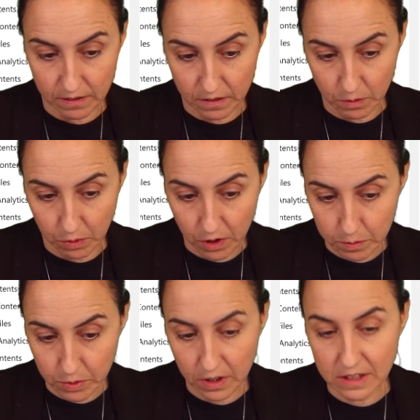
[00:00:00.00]
the
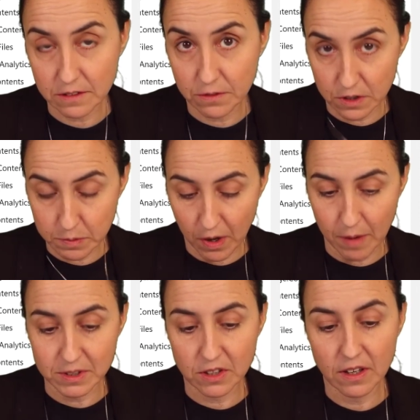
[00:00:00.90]
workbook as the first
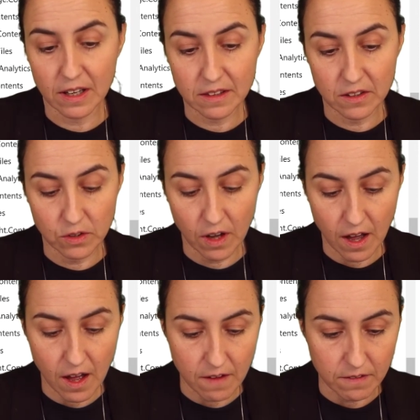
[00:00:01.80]
parameter, and then you
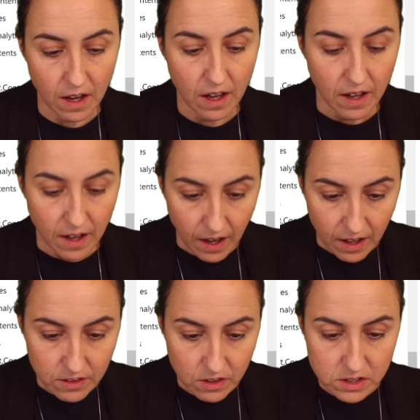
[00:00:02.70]
have
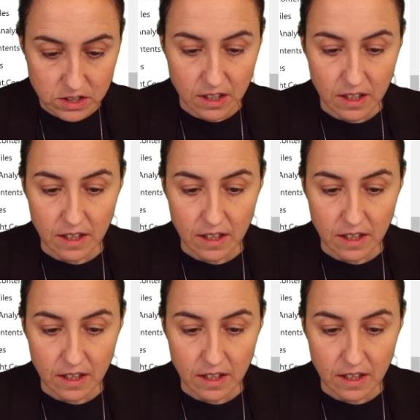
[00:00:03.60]
headers,